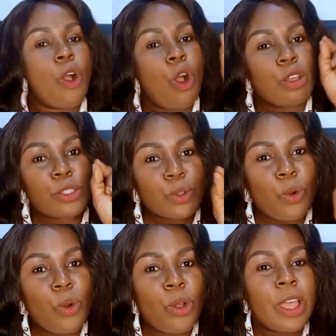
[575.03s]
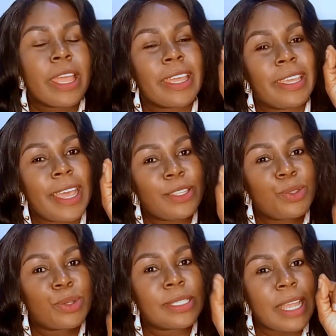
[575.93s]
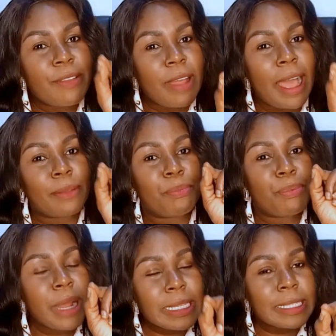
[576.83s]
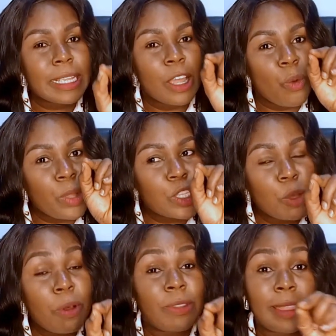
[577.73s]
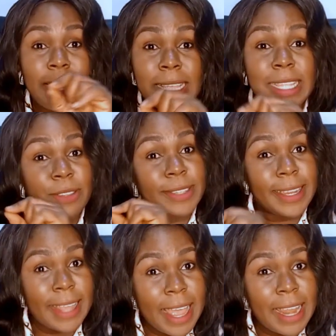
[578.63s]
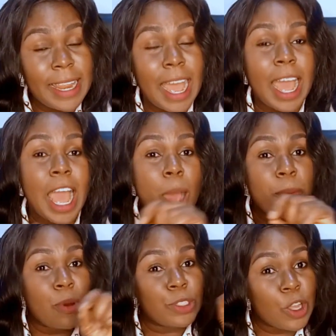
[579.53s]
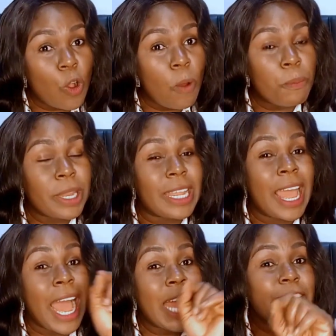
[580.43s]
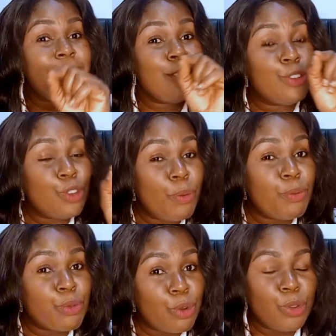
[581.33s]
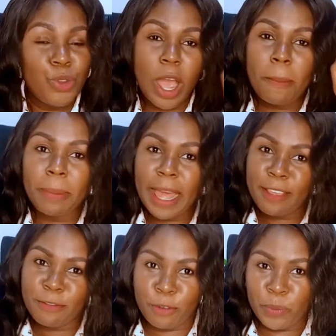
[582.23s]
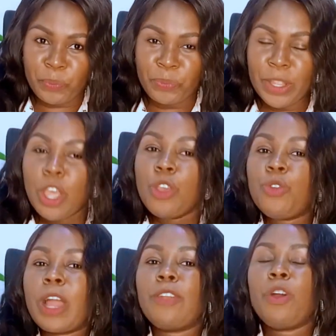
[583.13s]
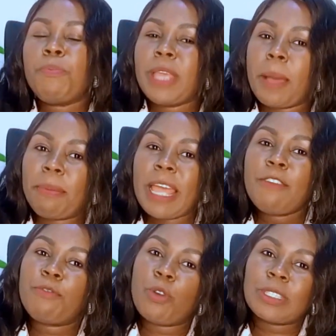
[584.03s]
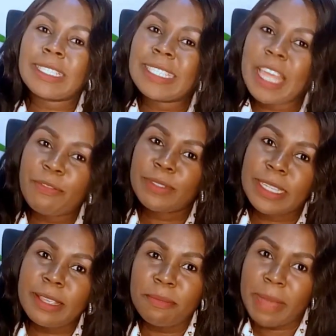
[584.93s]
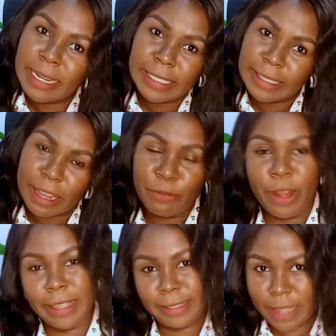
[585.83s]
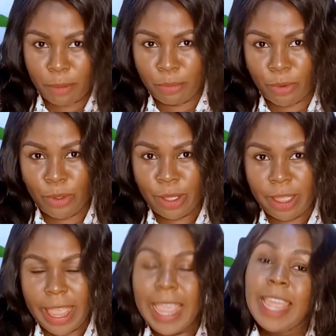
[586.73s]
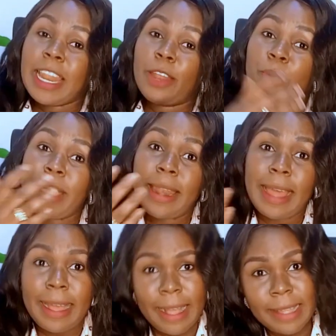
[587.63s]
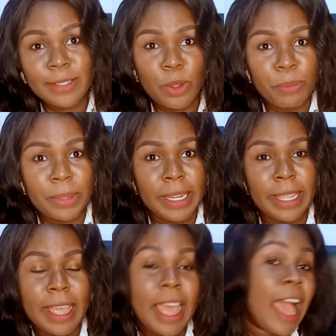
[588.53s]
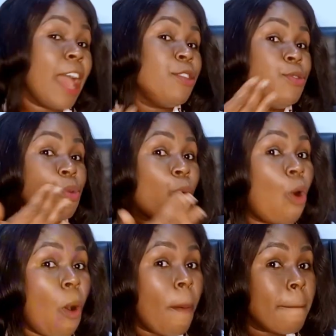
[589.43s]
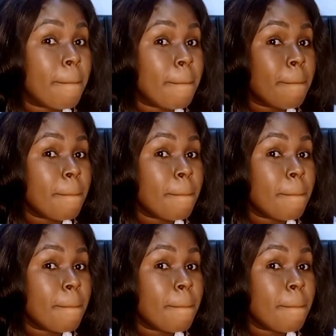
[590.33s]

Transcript: Also, get yourself abreast with some of the things I've said earlier about the company and the job role you are applying for. You cannot be applying for safety manager, for example, in an oil and gas company, and you come